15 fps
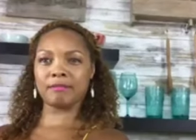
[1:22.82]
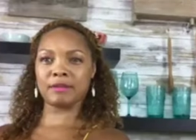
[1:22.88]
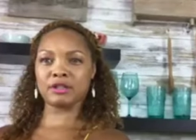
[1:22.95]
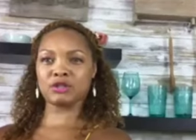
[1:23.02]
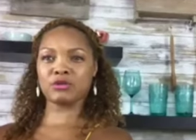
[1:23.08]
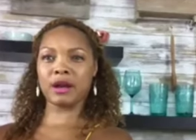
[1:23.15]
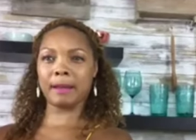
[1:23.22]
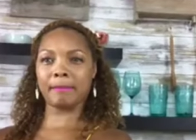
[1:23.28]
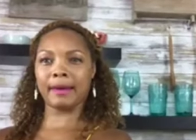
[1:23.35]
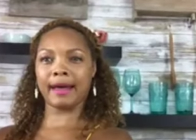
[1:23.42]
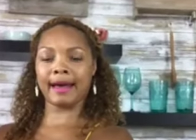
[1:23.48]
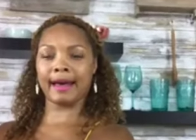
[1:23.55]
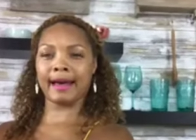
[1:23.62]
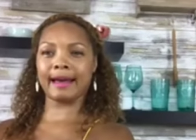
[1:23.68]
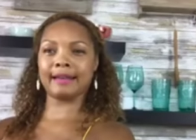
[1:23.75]
my
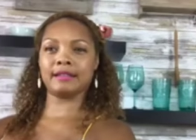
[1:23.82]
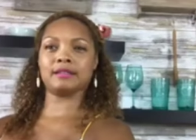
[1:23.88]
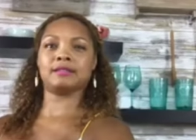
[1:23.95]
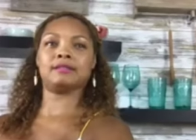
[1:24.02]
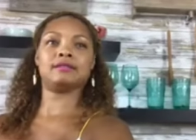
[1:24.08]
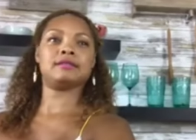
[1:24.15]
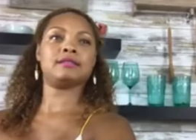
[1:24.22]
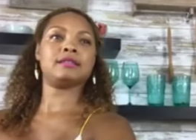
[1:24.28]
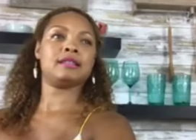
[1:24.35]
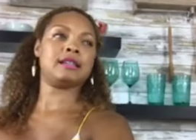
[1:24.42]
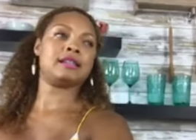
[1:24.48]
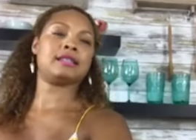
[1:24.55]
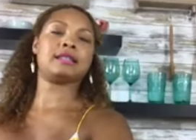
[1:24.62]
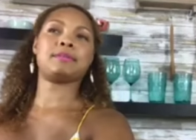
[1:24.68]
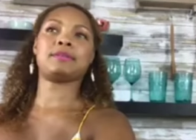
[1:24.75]
tripod
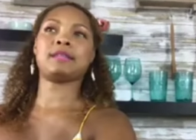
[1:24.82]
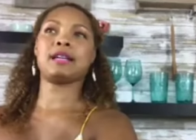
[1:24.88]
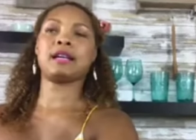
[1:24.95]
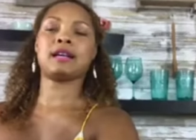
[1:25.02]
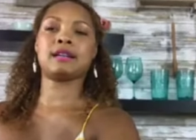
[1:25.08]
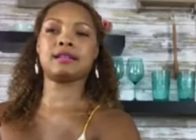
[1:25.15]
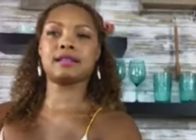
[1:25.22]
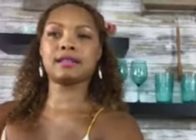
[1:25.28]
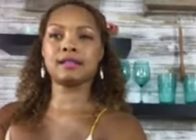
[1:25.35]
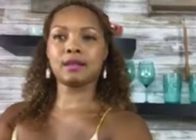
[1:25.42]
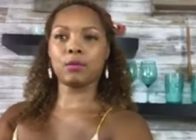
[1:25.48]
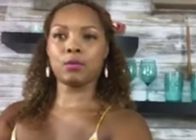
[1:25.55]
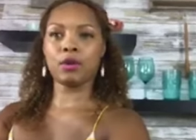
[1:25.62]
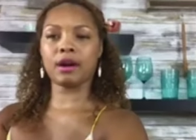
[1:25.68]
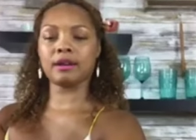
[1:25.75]
it's upstairs
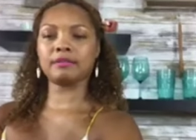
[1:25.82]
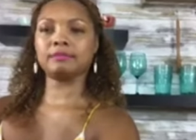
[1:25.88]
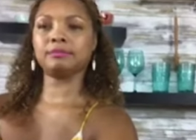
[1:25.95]
somewhere